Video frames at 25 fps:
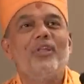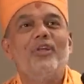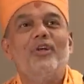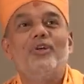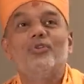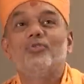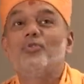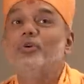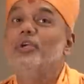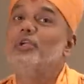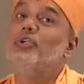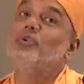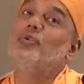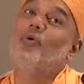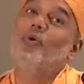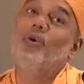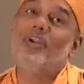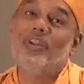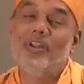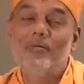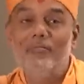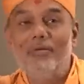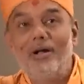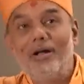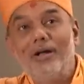So he told
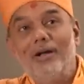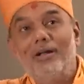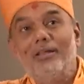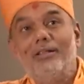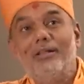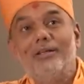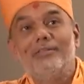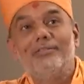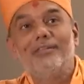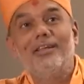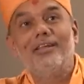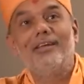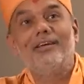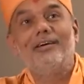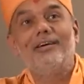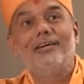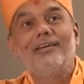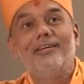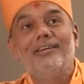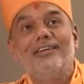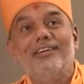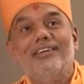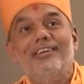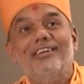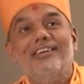Ramakant
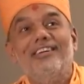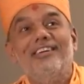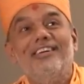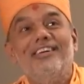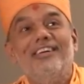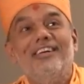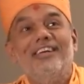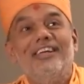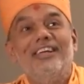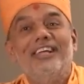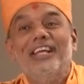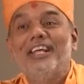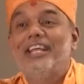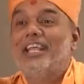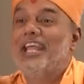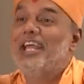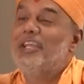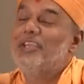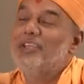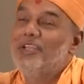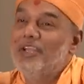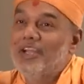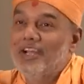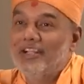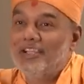Achrekar,
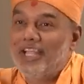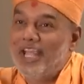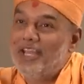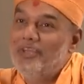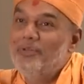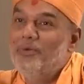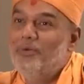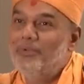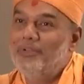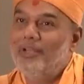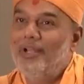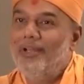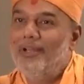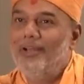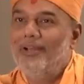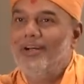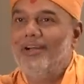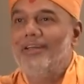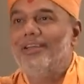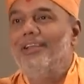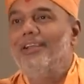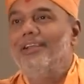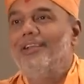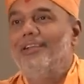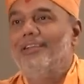can, can you tell
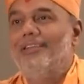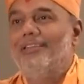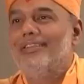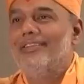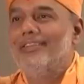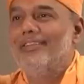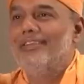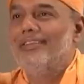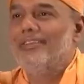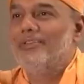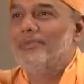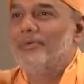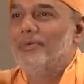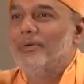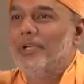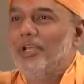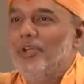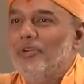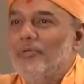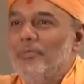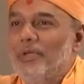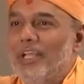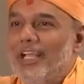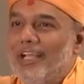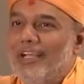Anil to
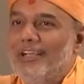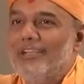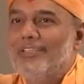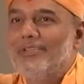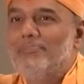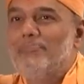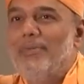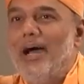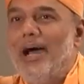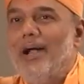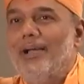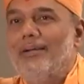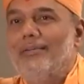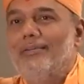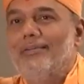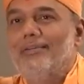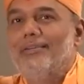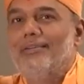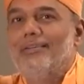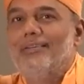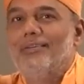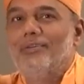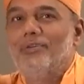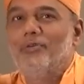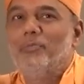give me his
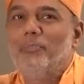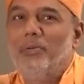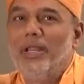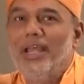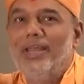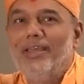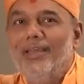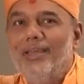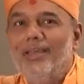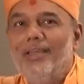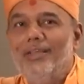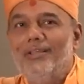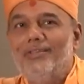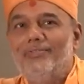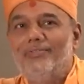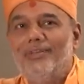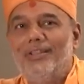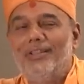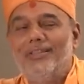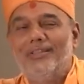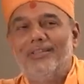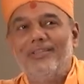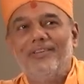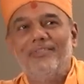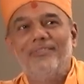bat to play an innings with?